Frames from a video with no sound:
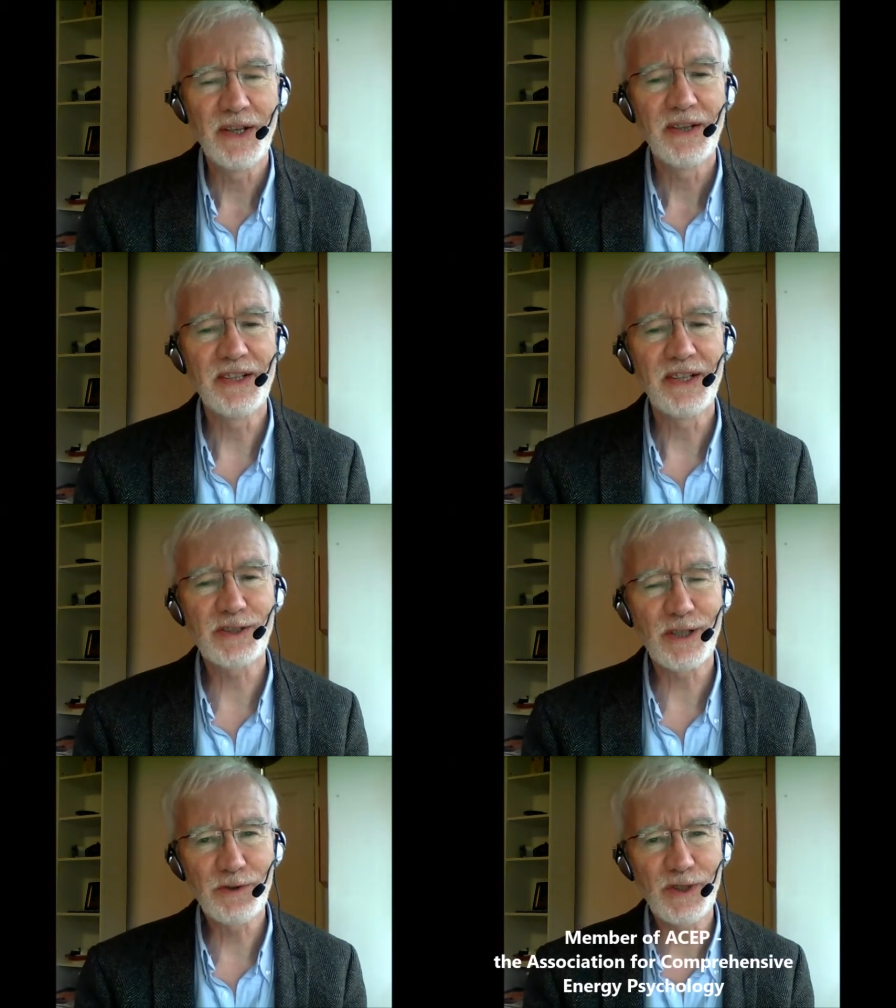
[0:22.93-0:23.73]
the
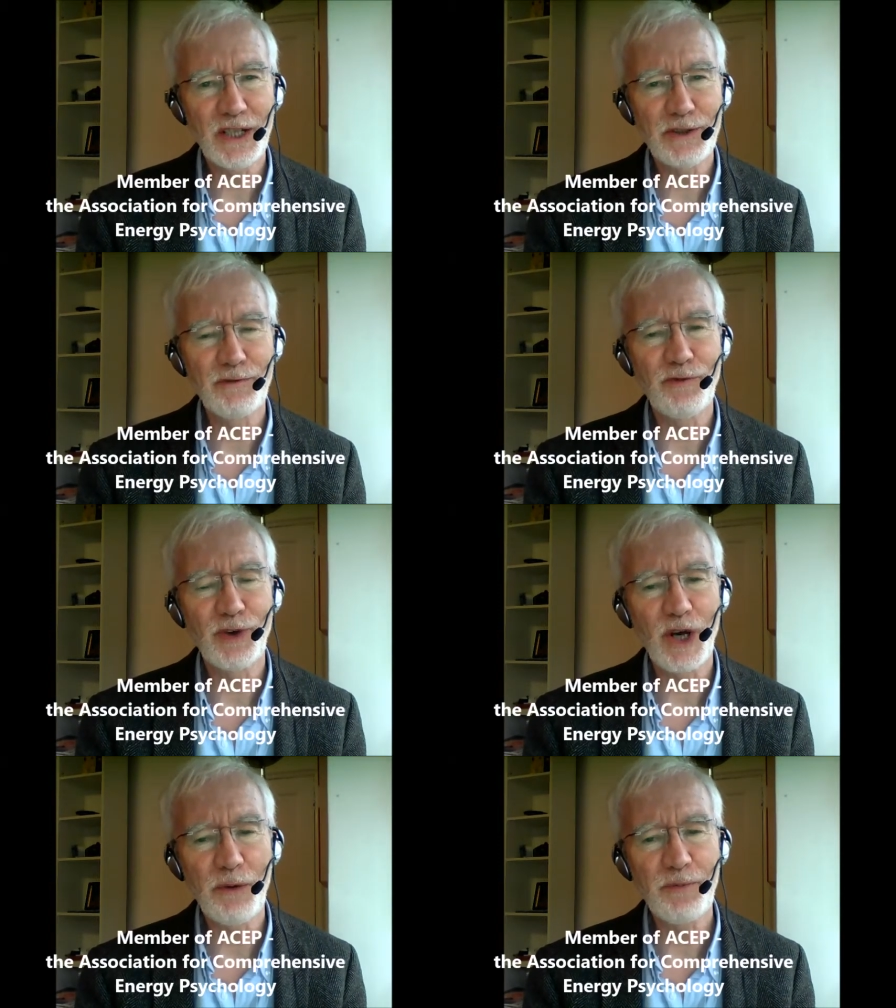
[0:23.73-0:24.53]
Association for
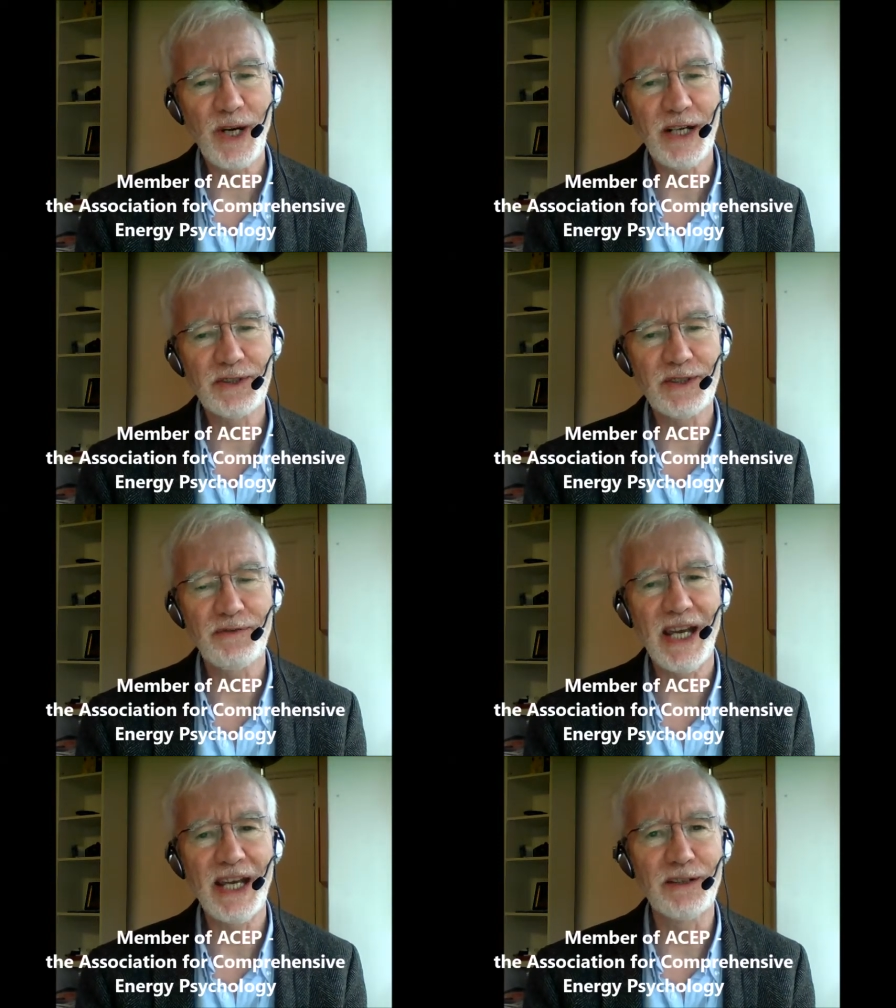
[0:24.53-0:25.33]
Comprehensive
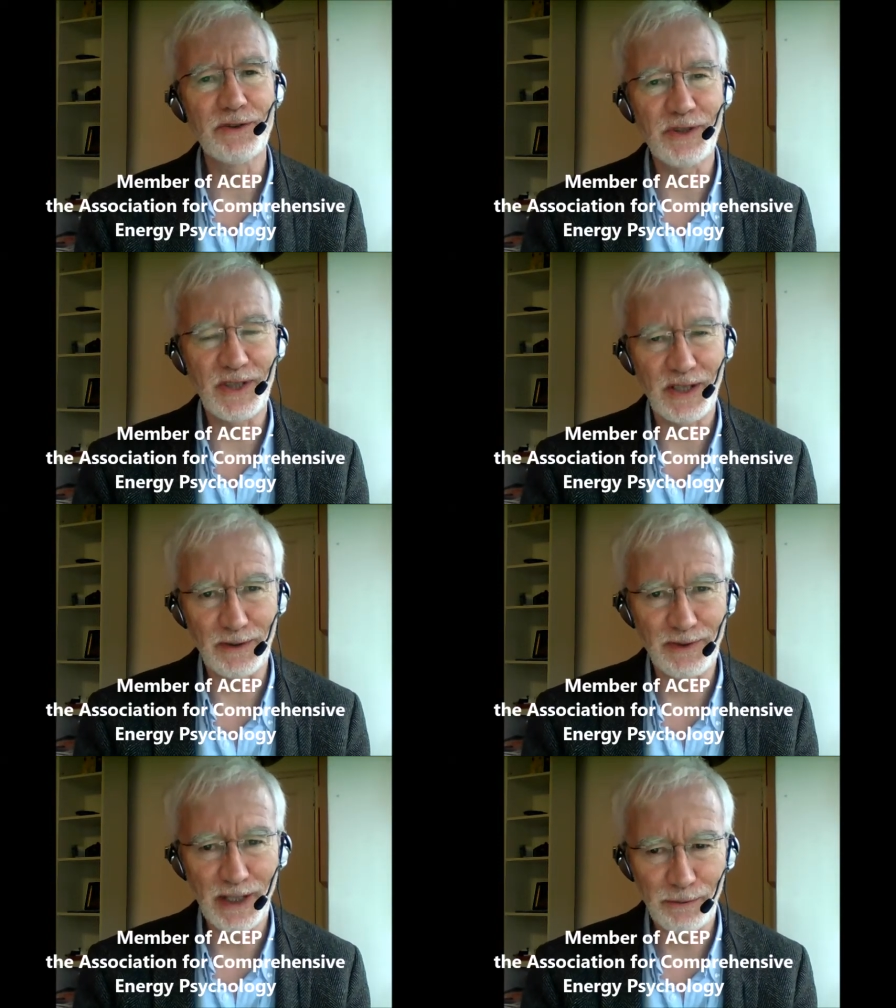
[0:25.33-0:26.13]
Energy
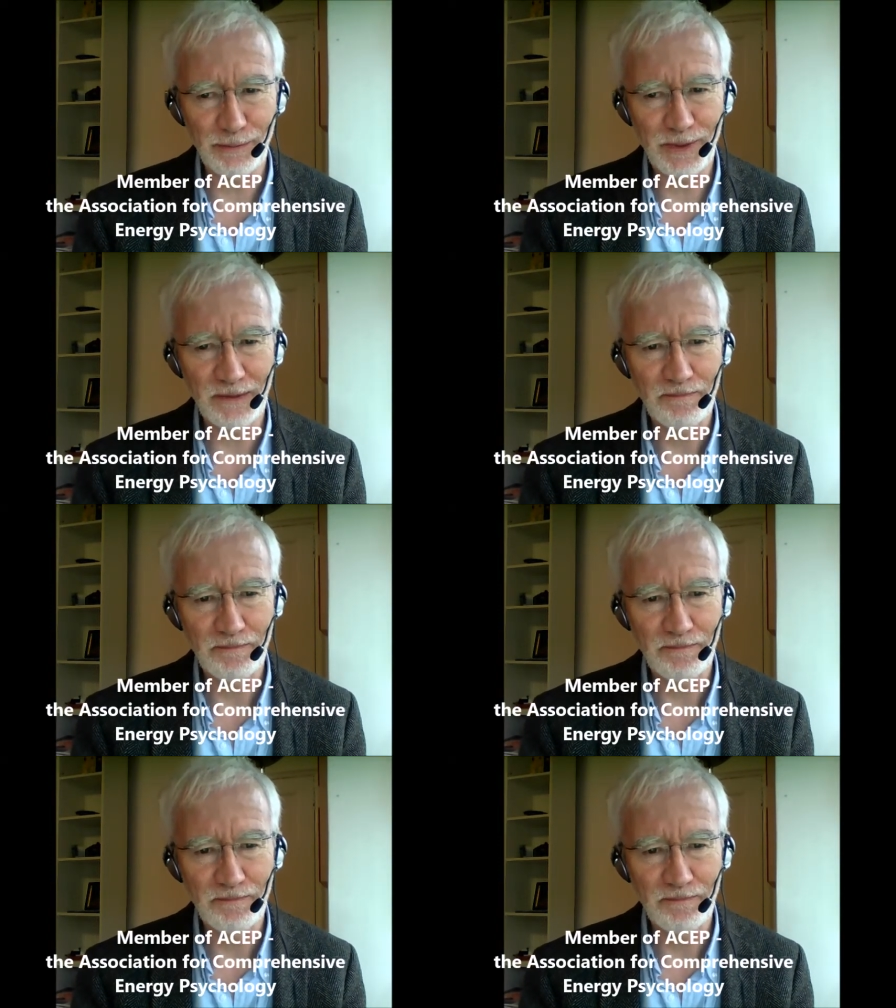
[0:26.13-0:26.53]
Psychotherapy.